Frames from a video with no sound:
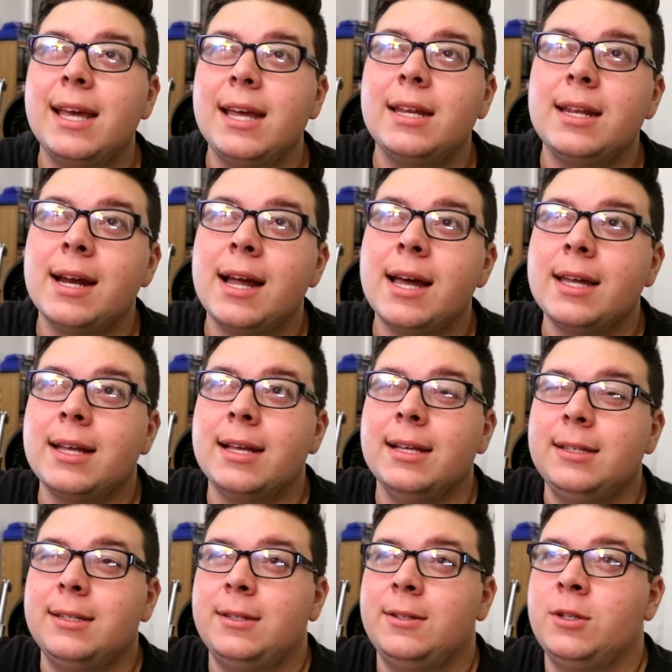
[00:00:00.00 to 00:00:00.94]
ninety-nine,
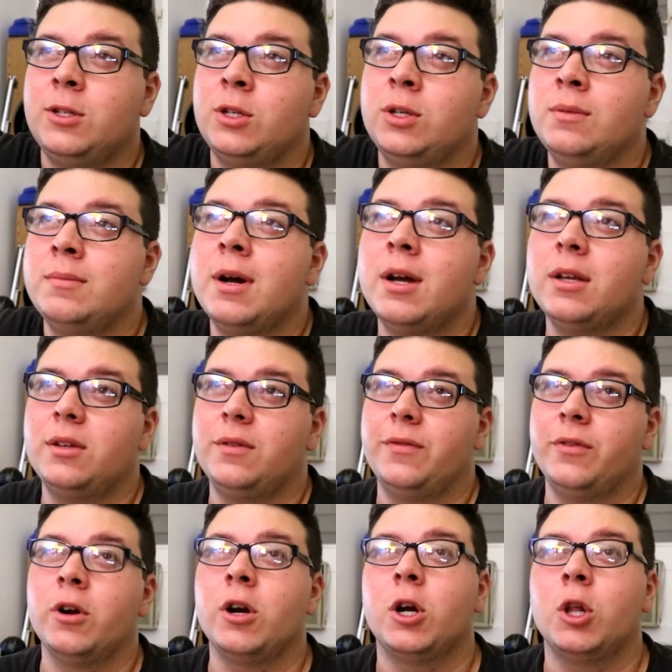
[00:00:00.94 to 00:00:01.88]
it's too much
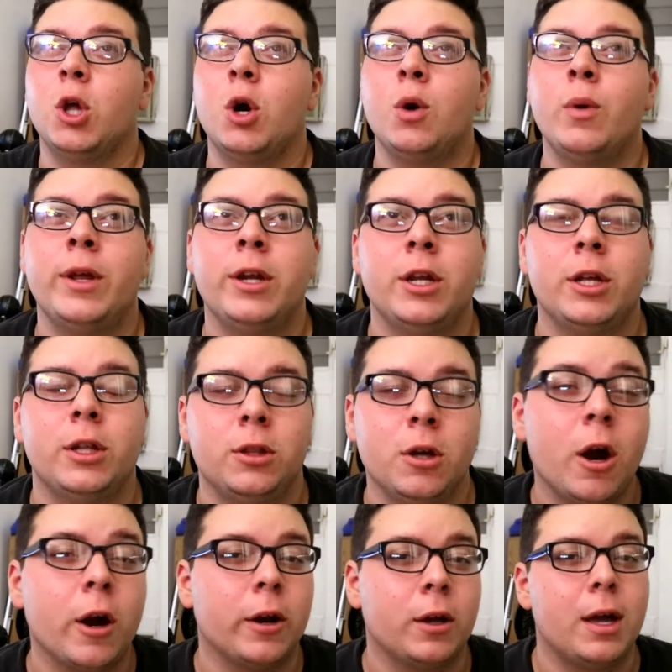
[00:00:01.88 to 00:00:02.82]
for a glow in the
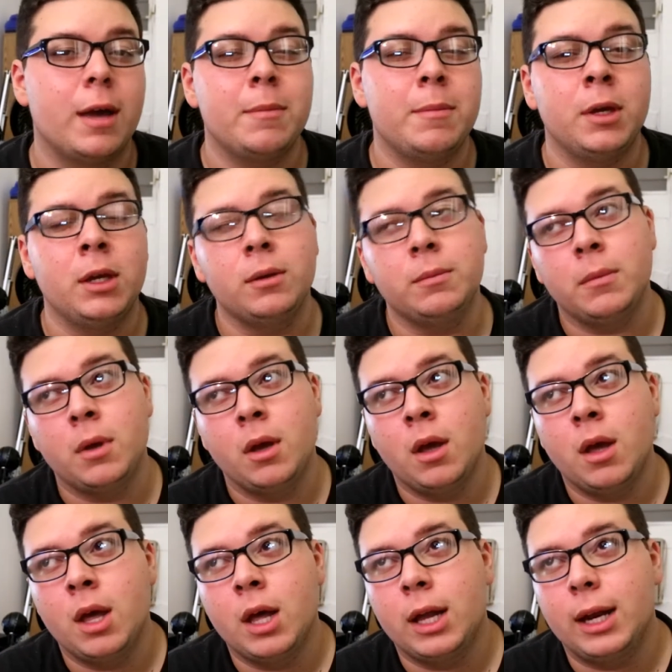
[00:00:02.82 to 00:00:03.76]
dark. I mean,
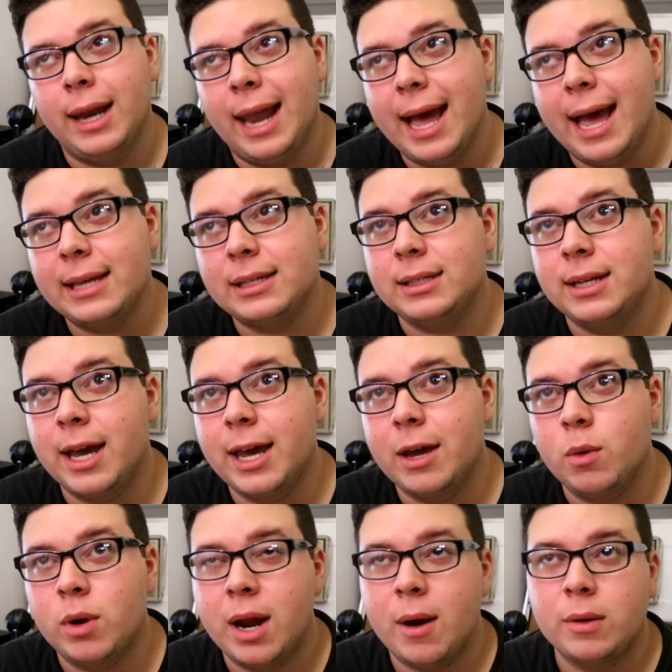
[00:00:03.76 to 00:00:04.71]
last
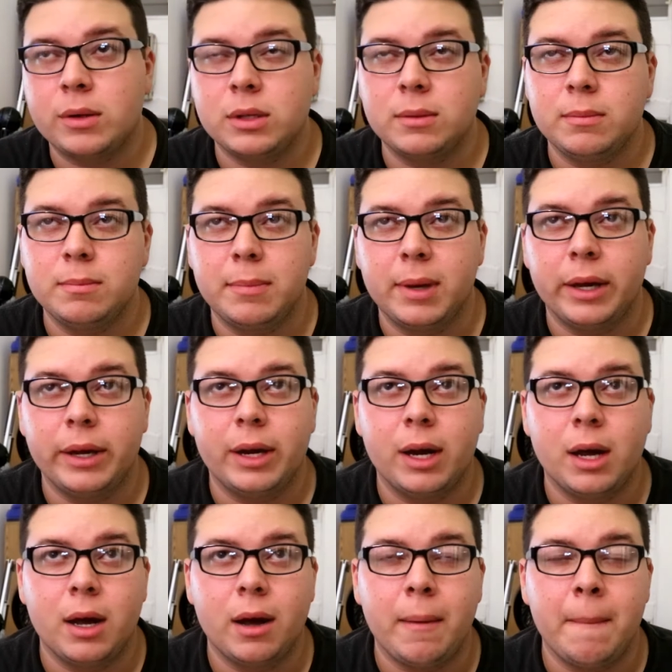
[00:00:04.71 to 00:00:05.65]
night when I was in bed,
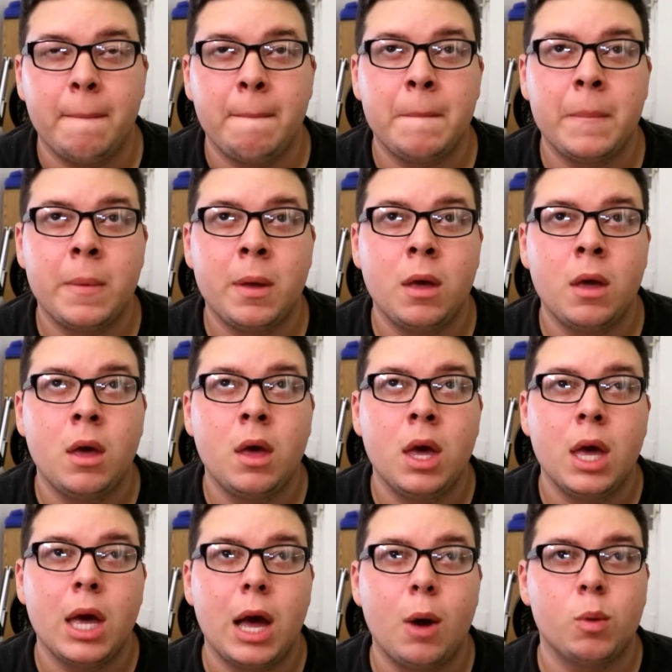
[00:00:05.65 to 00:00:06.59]
uh,
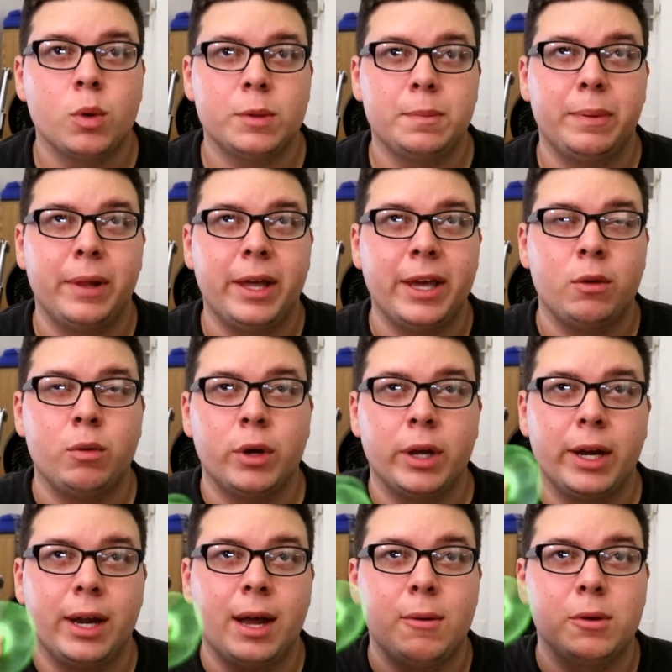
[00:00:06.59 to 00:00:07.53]
I was playing
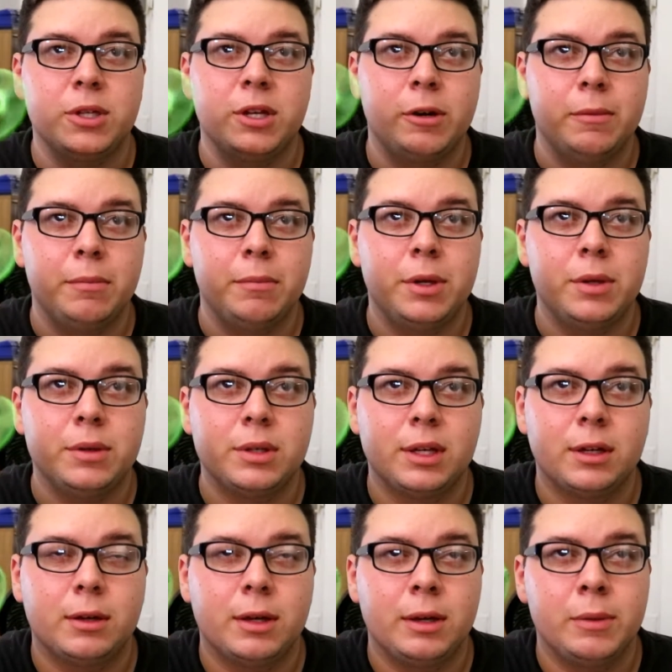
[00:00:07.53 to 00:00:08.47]
with it, I was hearing
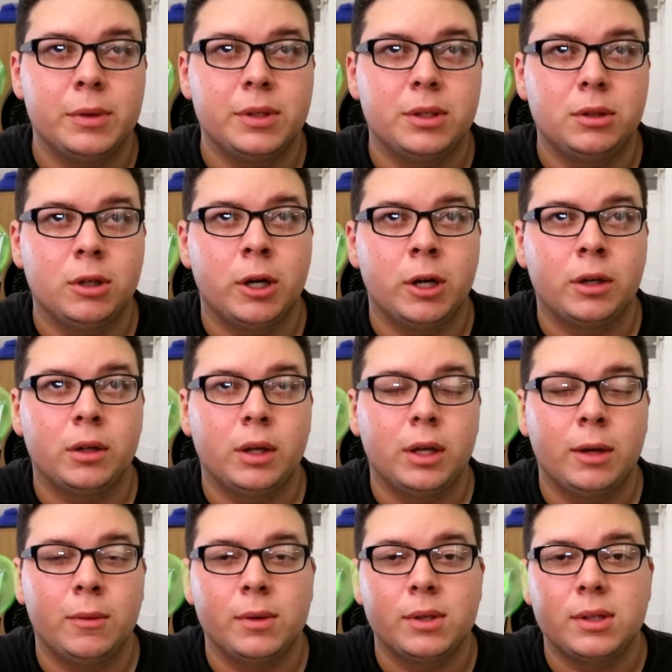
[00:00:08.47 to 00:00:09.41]
music, it was dark,
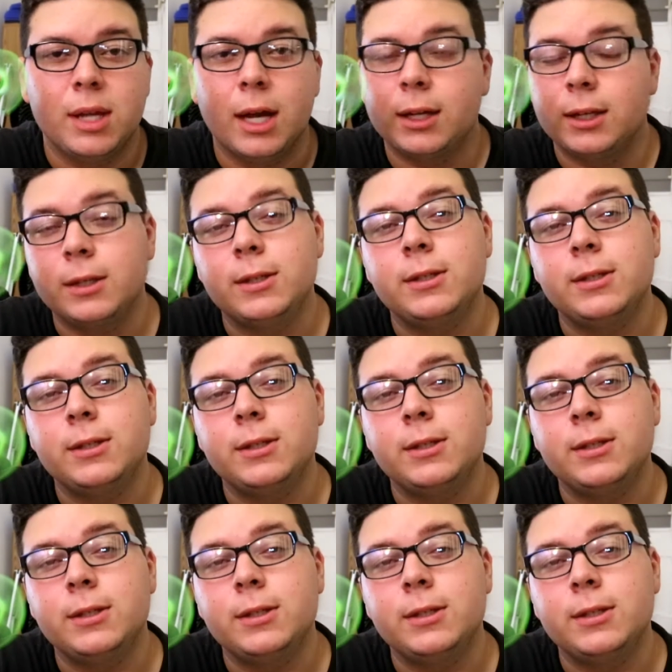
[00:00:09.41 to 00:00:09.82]
it was not the